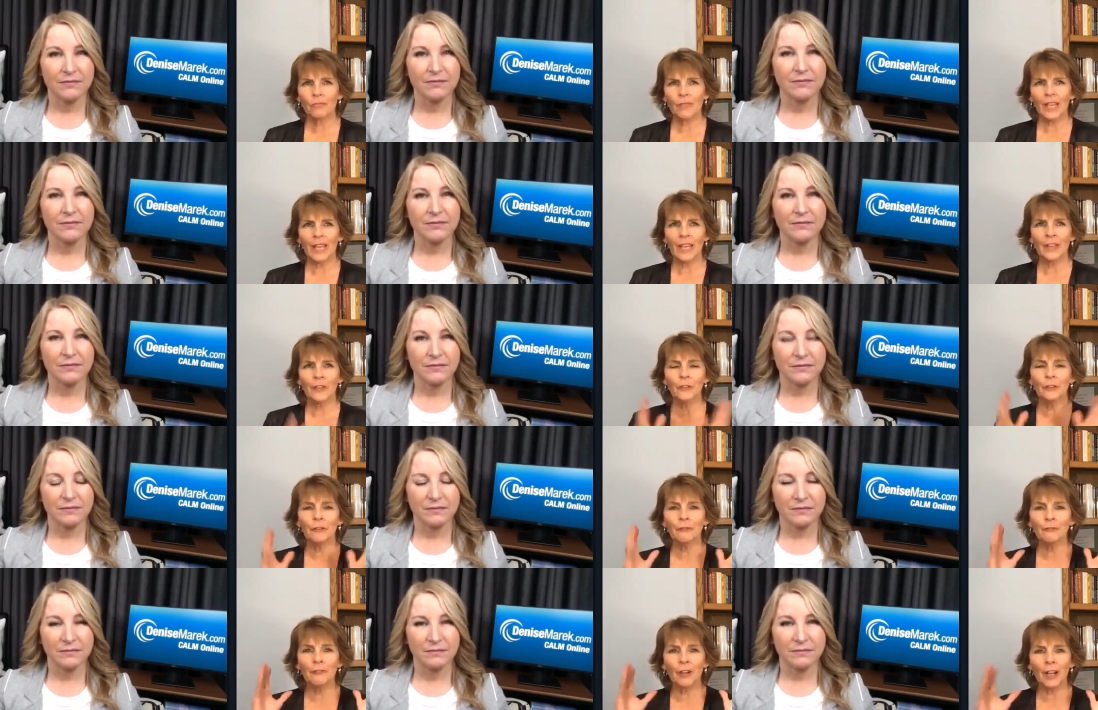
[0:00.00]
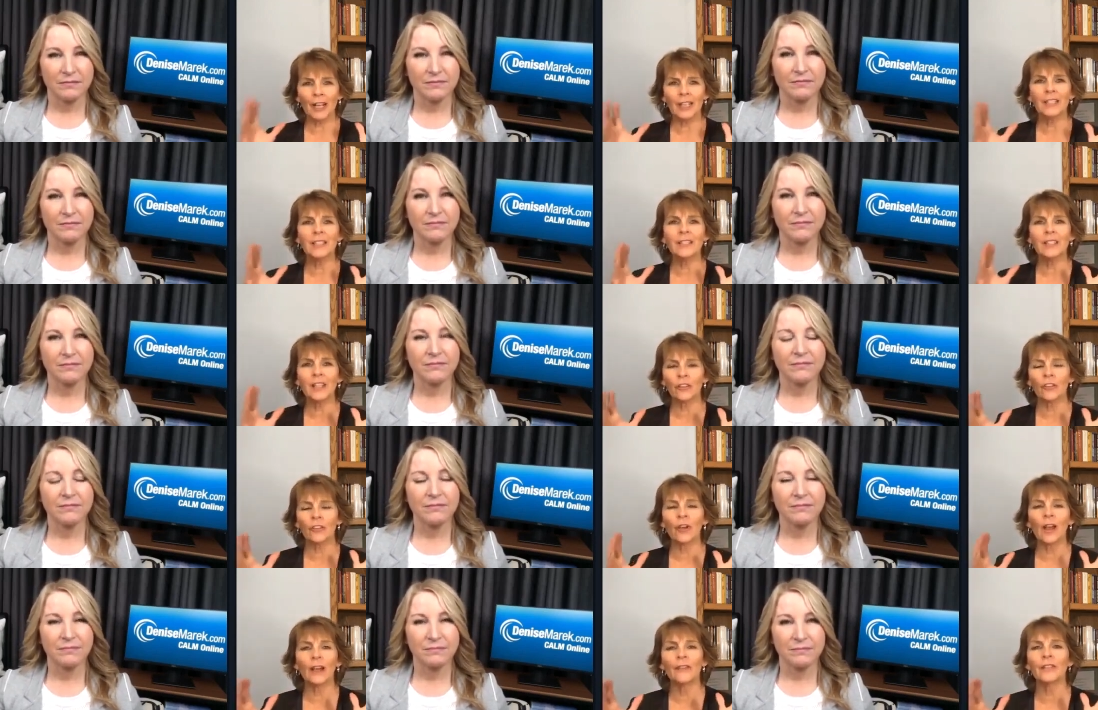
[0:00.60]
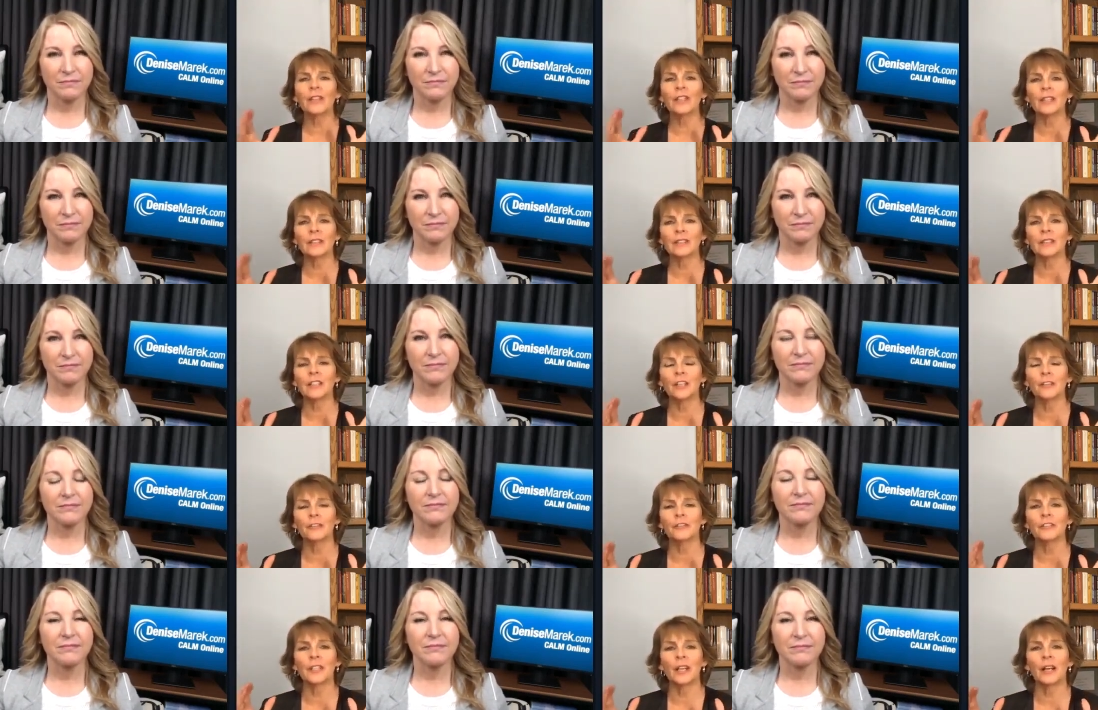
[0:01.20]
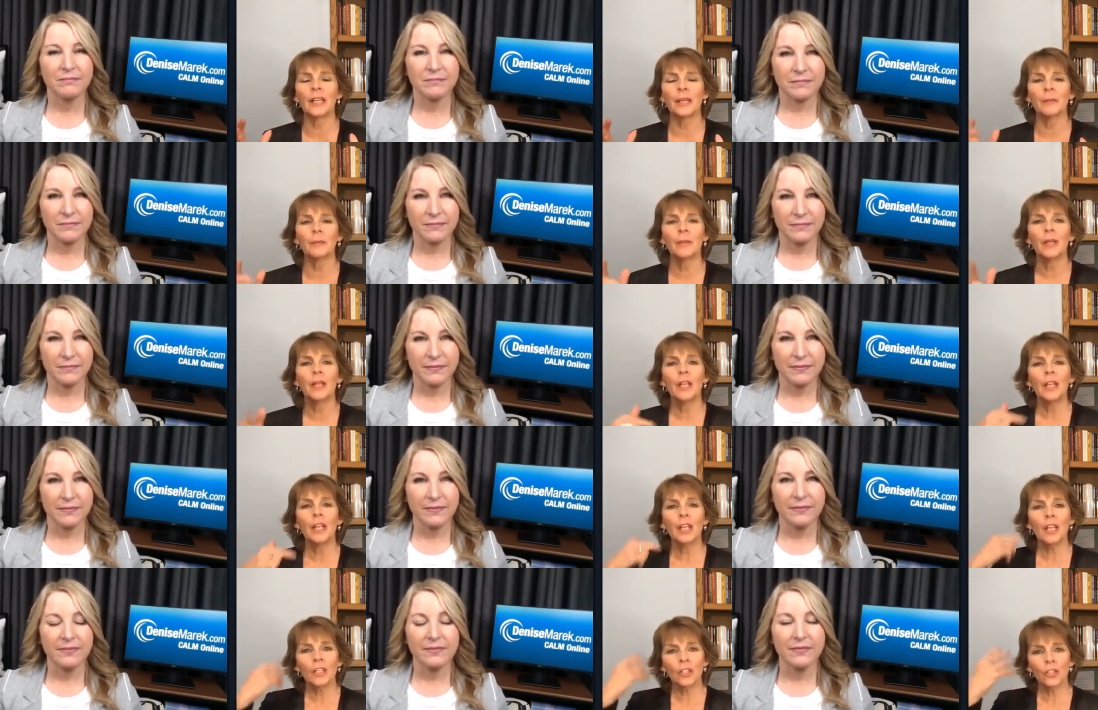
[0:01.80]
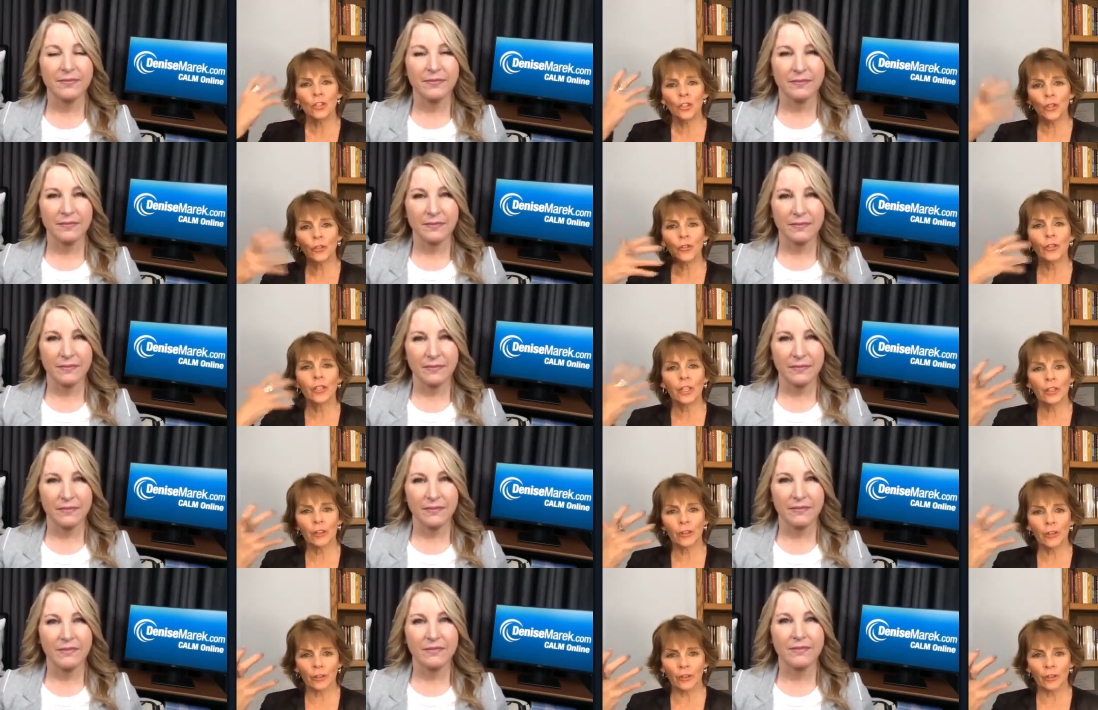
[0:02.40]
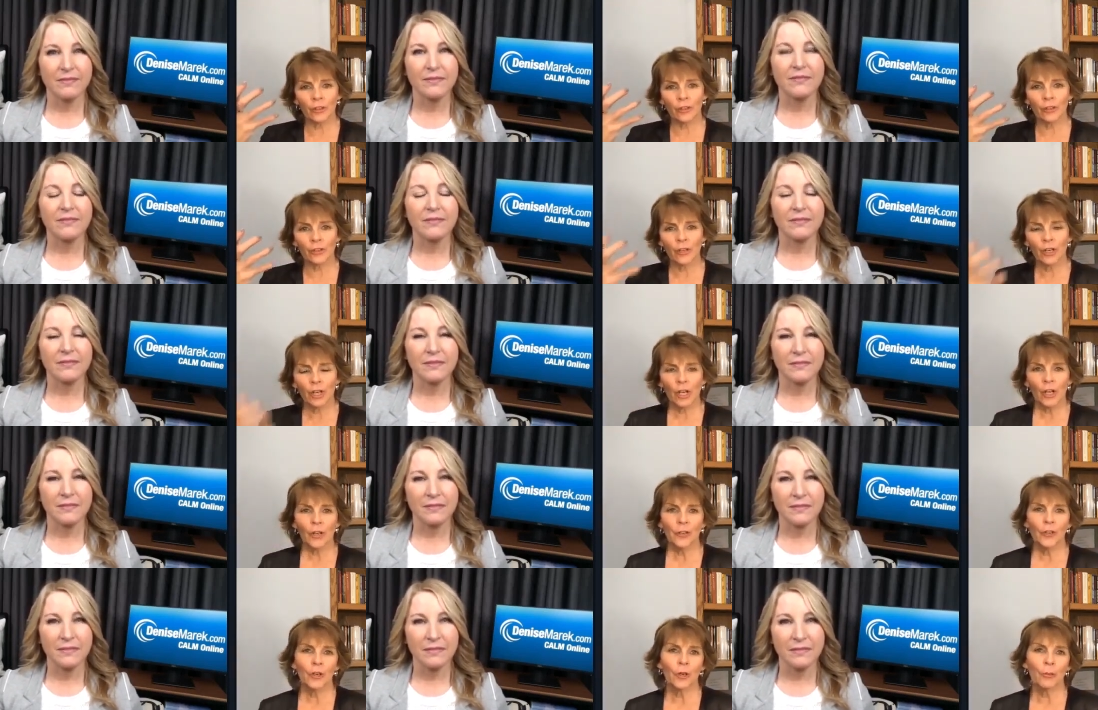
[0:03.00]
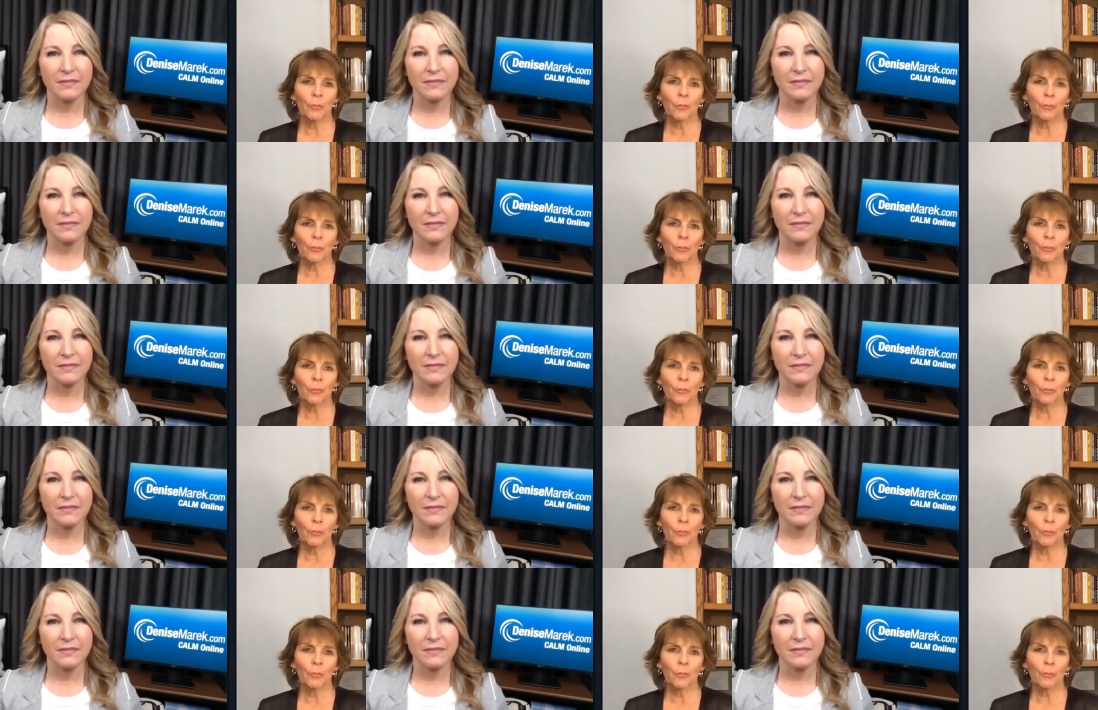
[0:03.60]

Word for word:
Speaker 1: And they're finding that they're having a tough time turning their,